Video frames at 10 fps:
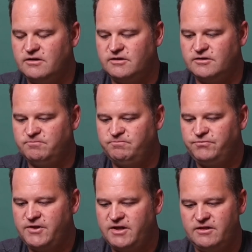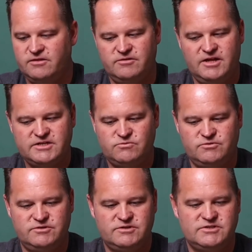And then the last
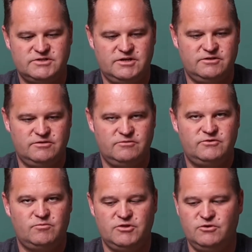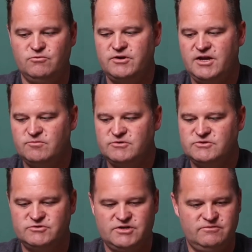one, this is on some of the newer
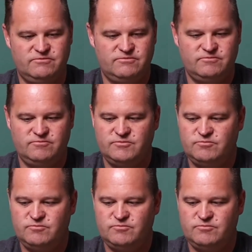cameras, which I've